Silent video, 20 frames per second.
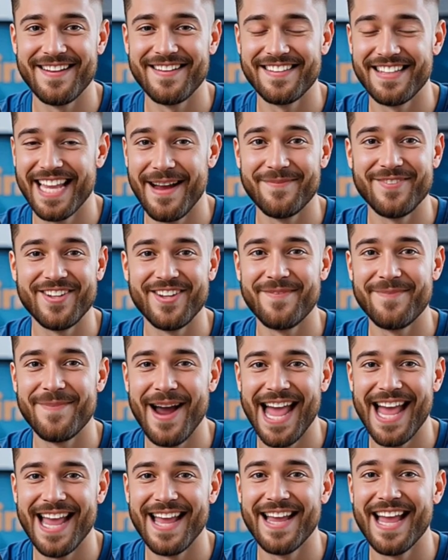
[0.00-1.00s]
Samsung
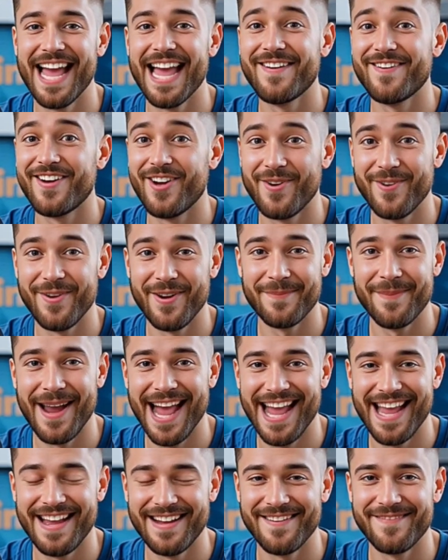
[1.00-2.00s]
Pay, and Google
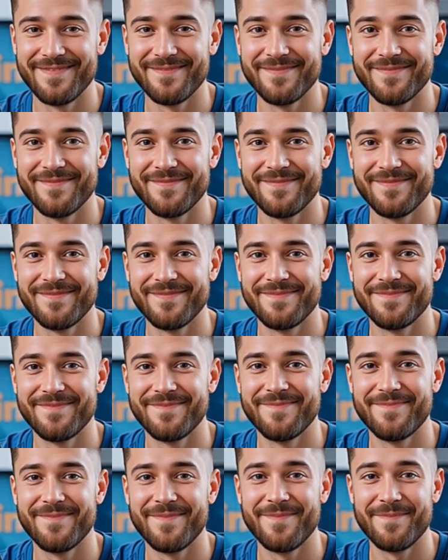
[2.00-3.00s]
Pay.
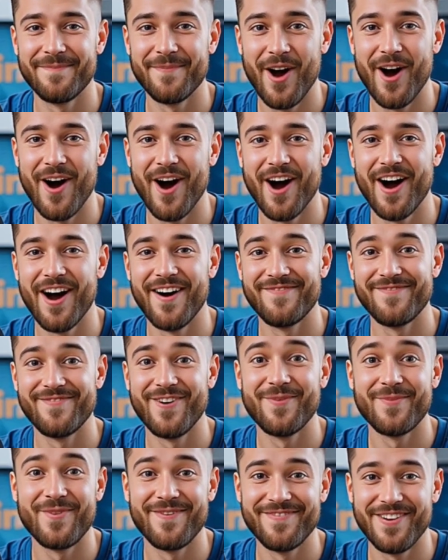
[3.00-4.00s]
More:
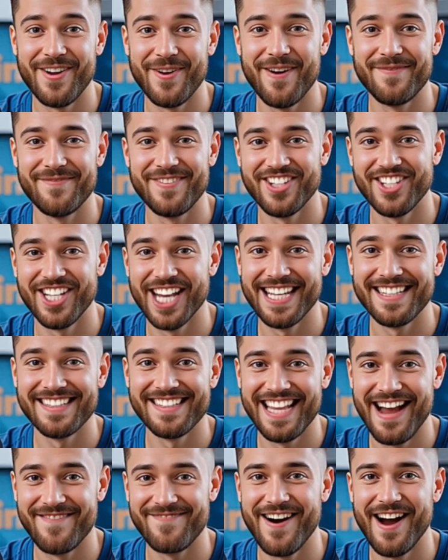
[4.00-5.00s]
full review of the Chase
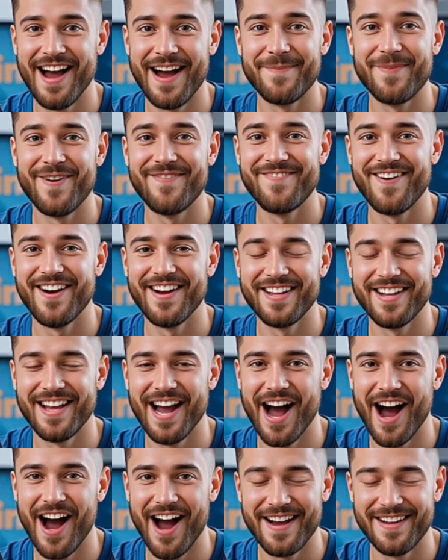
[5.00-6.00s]
Sapphire Preferred
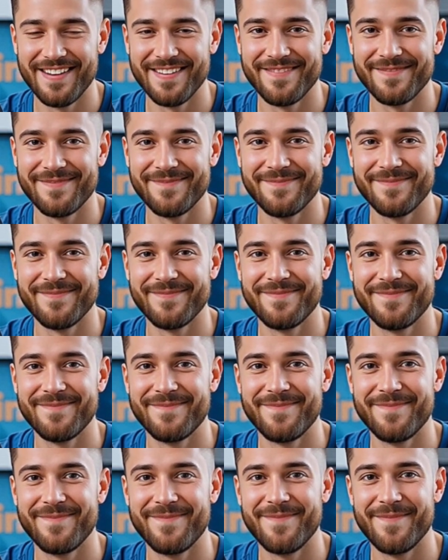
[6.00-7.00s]
Card.
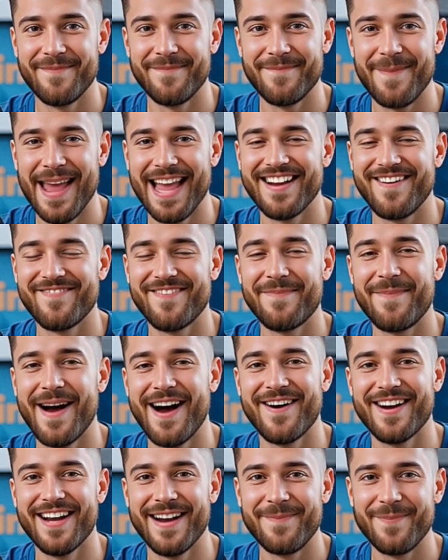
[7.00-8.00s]
Bank of
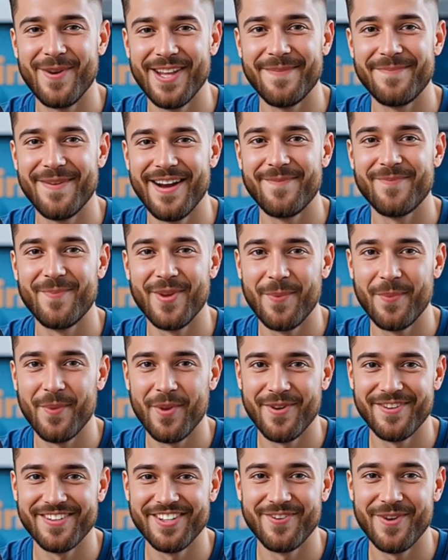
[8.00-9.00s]
America Premium
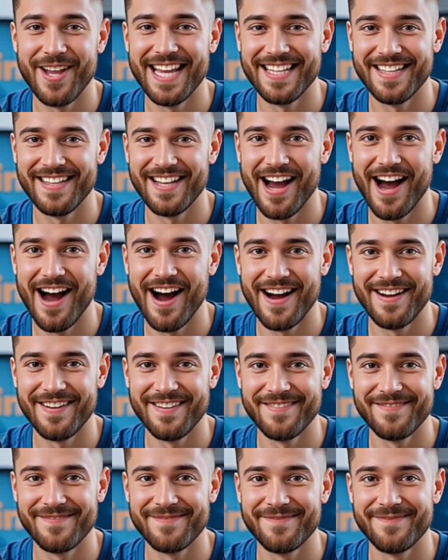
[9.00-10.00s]
Rewards Credit Card.
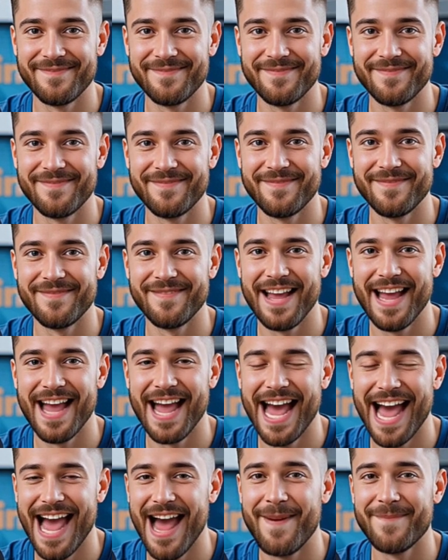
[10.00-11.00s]

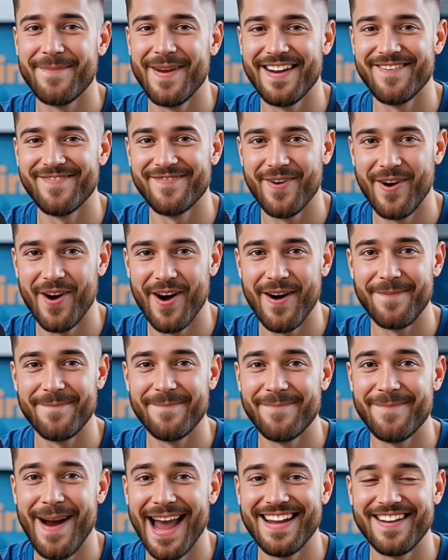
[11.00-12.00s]
Our pick for
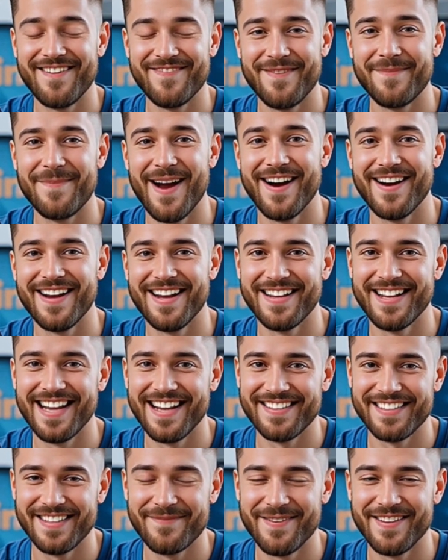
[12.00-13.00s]
Bank of America
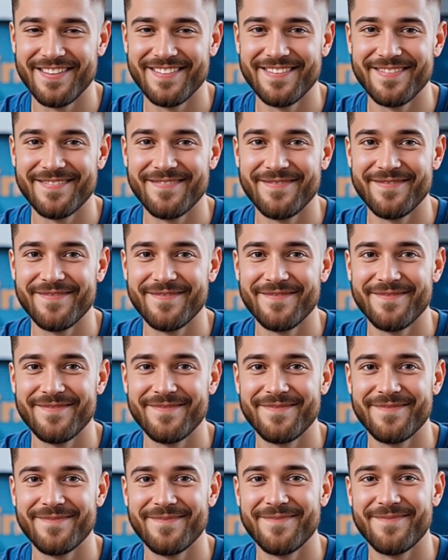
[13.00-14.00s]
customers.
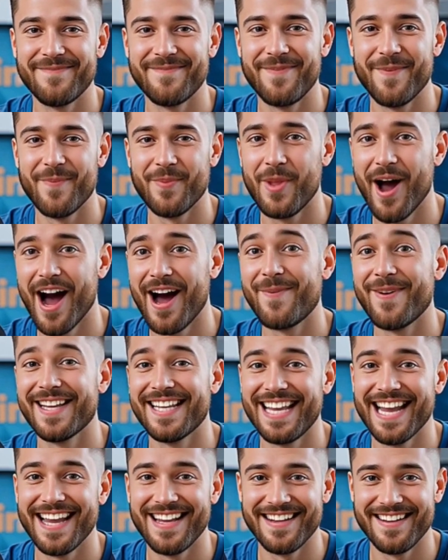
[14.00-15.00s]
Why we
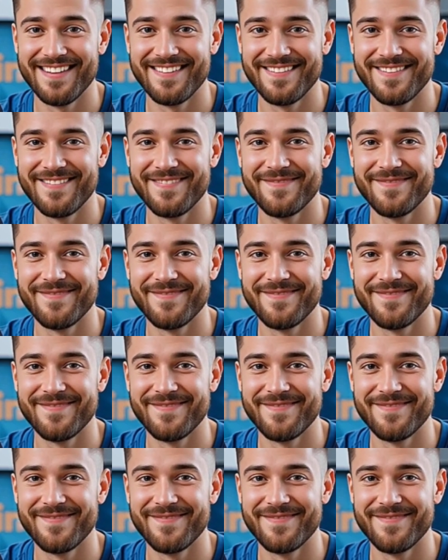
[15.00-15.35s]
like it.